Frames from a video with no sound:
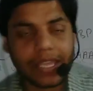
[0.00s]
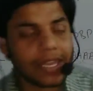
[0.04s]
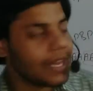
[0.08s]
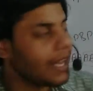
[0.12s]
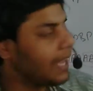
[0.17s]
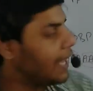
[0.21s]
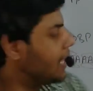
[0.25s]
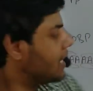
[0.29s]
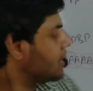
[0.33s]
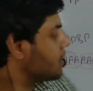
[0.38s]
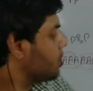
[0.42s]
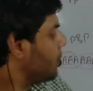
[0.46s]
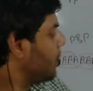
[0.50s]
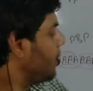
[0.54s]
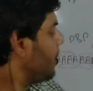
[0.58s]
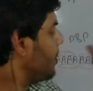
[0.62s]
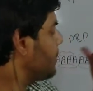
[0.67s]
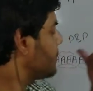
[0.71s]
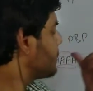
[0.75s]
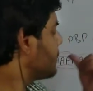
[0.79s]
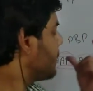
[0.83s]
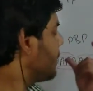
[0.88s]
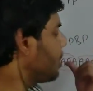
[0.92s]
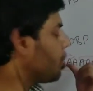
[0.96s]
area as well
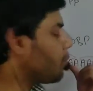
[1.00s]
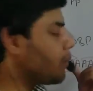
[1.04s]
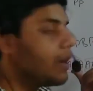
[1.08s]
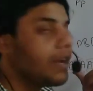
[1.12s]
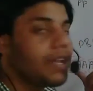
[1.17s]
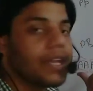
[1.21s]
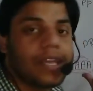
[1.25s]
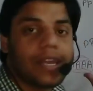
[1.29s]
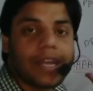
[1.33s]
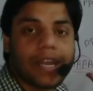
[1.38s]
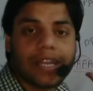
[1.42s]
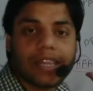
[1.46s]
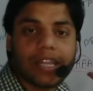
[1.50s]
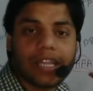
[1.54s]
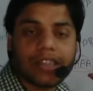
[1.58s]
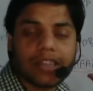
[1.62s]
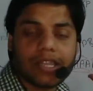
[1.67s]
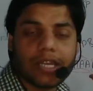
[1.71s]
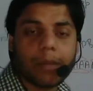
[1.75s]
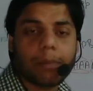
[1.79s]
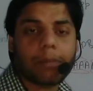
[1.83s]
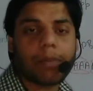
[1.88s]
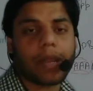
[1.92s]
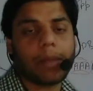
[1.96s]
as it will degrade the
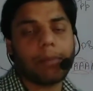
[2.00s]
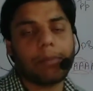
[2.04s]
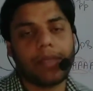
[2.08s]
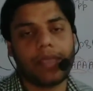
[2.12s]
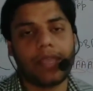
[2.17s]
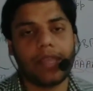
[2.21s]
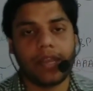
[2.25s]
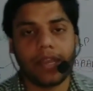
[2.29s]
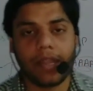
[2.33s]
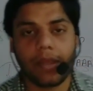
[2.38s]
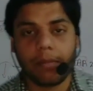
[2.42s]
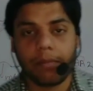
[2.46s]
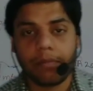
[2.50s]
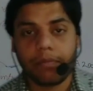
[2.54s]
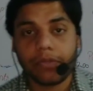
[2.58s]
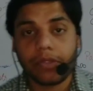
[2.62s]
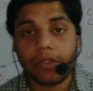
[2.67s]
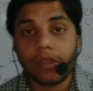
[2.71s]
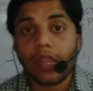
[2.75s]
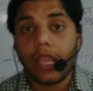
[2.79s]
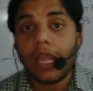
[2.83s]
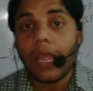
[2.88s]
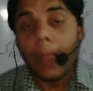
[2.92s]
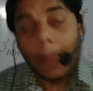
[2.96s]
3' area.
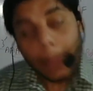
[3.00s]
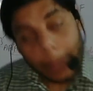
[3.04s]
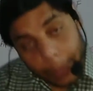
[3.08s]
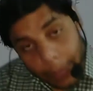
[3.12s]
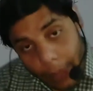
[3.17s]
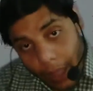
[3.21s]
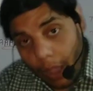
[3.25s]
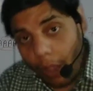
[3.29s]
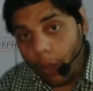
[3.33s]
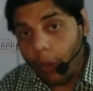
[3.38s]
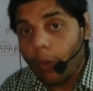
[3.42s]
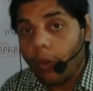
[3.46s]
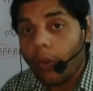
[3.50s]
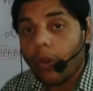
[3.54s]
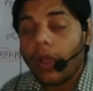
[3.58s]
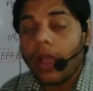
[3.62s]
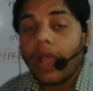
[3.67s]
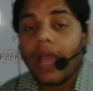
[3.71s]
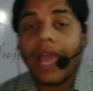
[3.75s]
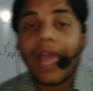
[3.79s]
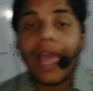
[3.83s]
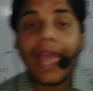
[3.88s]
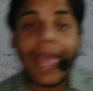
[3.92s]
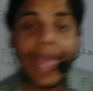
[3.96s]
Now,
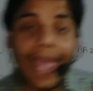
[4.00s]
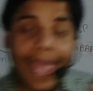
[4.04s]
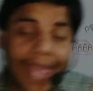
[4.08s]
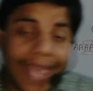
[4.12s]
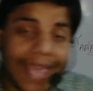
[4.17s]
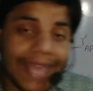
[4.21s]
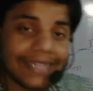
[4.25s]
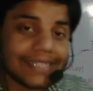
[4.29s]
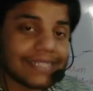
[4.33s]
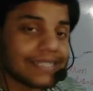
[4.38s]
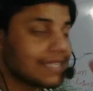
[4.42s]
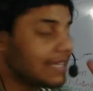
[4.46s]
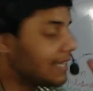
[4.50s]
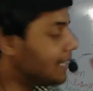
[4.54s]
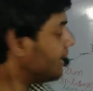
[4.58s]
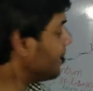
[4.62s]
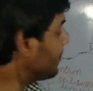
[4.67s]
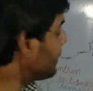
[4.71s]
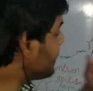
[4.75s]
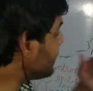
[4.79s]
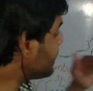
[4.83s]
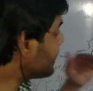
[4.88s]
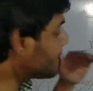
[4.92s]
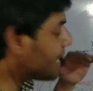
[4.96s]
as
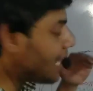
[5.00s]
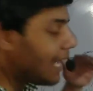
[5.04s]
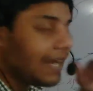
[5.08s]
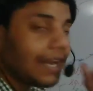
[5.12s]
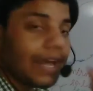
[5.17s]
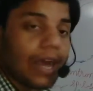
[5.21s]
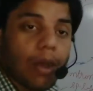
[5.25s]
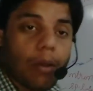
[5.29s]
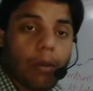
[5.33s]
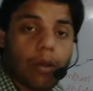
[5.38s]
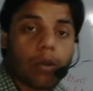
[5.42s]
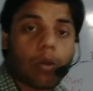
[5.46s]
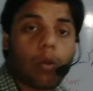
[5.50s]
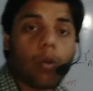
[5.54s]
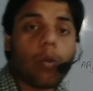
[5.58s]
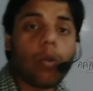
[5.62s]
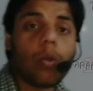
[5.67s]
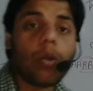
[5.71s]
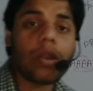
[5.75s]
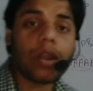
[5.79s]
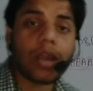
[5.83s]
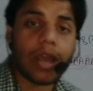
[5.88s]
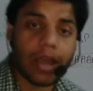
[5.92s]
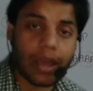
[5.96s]
inside our
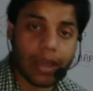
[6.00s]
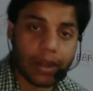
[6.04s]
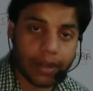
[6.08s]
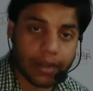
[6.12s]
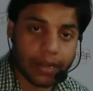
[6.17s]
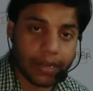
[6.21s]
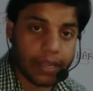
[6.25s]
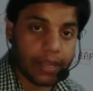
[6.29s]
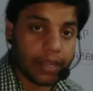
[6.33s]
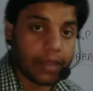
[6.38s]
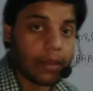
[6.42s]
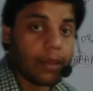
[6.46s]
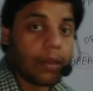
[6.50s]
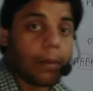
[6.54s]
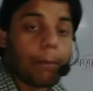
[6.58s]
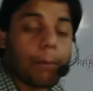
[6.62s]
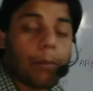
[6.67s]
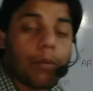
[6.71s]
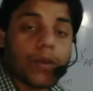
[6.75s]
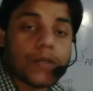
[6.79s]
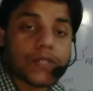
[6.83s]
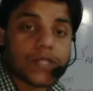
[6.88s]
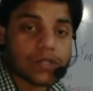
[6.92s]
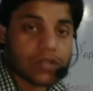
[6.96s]
own RNA,
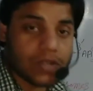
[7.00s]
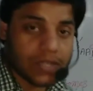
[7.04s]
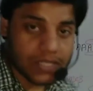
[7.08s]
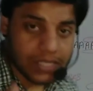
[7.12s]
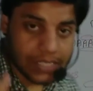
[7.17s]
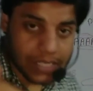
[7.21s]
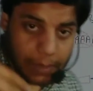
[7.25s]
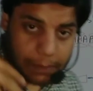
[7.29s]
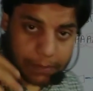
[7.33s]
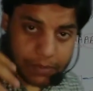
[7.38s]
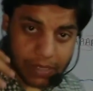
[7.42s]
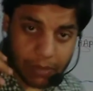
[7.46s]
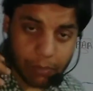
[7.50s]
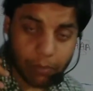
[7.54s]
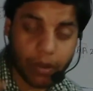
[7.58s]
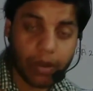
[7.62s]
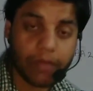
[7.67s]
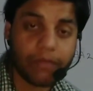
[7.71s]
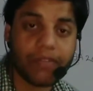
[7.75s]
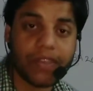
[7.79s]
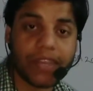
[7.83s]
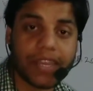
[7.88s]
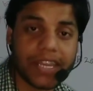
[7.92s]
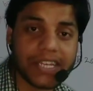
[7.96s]
post-transcriptional
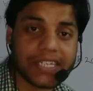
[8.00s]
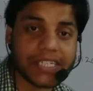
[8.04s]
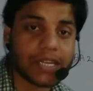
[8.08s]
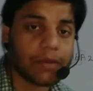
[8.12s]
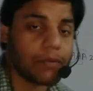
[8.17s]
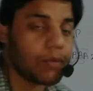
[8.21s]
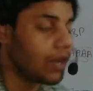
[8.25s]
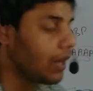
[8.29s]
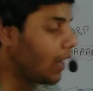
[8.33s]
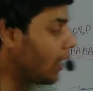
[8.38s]
modification will